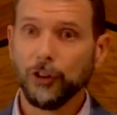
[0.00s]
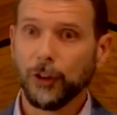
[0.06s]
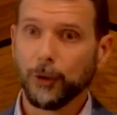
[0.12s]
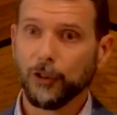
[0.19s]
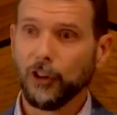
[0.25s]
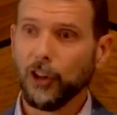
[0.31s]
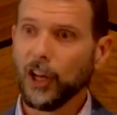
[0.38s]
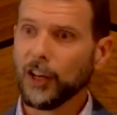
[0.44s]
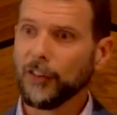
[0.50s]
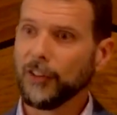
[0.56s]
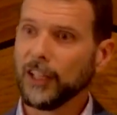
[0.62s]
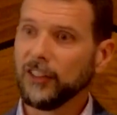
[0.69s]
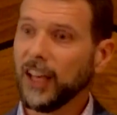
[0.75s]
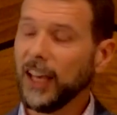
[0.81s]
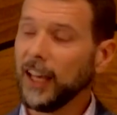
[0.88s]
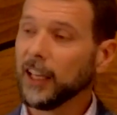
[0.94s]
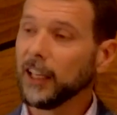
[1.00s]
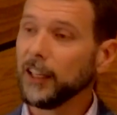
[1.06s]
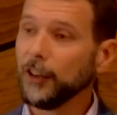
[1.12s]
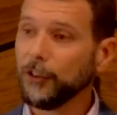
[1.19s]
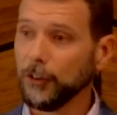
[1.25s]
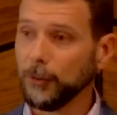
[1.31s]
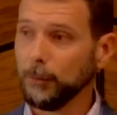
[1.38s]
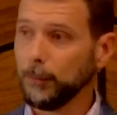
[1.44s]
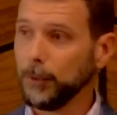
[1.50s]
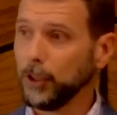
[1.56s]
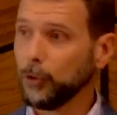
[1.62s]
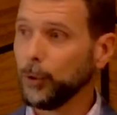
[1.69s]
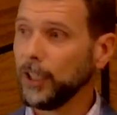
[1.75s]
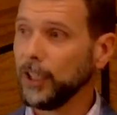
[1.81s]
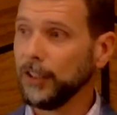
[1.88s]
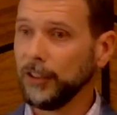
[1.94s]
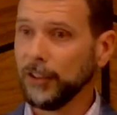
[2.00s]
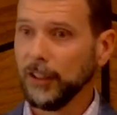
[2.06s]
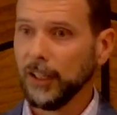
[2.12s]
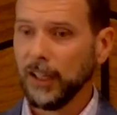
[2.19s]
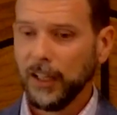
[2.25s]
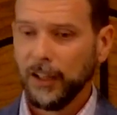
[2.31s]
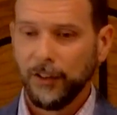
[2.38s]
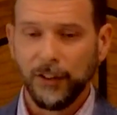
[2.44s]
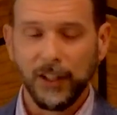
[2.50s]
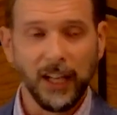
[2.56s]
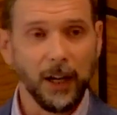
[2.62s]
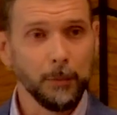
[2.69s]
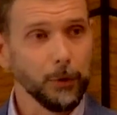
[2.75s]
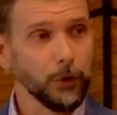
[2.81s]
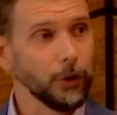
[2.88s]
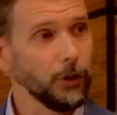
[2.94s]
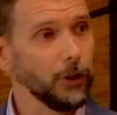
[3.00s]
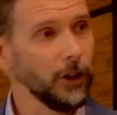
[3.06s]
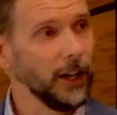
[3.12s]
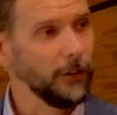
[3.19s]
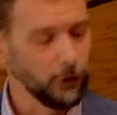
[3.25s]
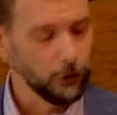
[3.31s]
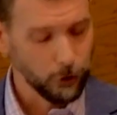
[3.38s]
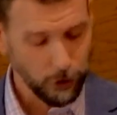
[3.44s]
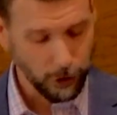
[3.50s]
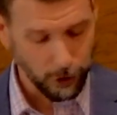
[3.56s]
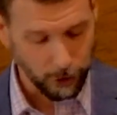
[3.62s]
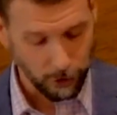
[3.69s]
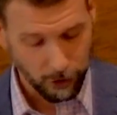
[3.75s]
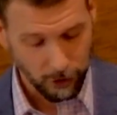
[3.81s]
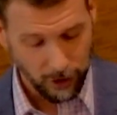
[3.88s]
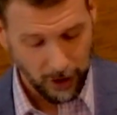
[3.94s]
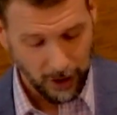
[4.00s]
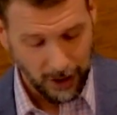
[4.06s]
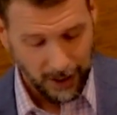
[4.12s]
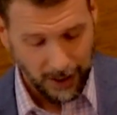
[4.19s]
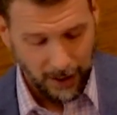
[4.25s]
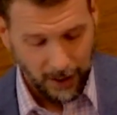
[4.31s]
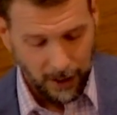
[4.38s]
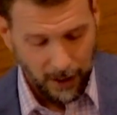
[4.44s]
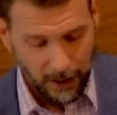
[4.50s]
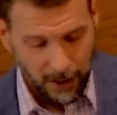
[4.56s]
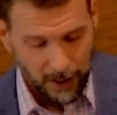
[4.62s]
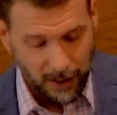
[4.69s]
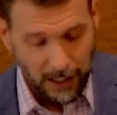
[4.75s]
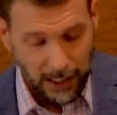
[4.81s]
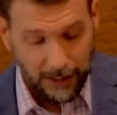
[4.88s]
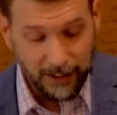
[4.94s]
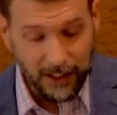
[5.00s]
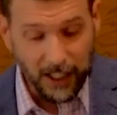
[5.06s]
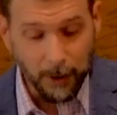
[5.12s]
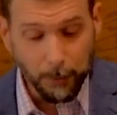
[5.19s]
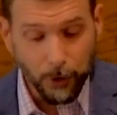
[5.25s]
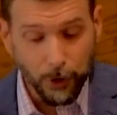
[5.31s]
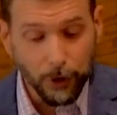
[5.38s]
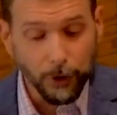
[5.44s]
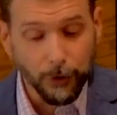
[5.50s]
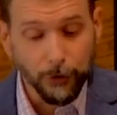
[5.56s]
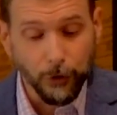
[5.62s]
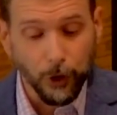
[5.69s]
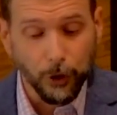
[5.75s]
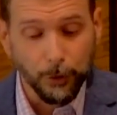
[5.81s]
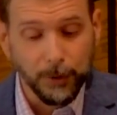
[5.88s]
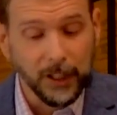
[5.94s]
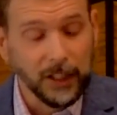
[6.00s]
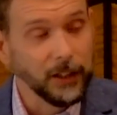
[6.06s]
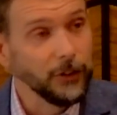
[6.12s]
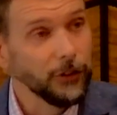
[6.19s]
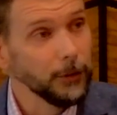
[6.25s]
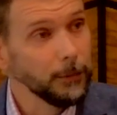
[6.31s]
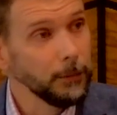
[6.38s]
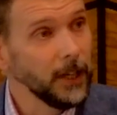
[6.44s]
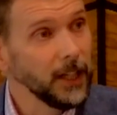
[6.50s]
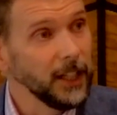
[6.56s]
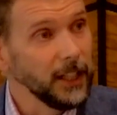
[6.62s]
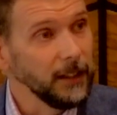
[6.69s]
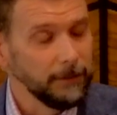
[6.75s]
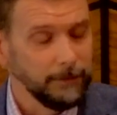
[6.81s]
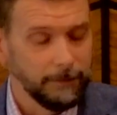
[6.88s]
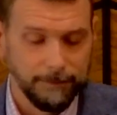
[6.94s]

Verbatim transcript: There was a lot of antagonism between the emperor and the church. And the emperor of Rome needed some money.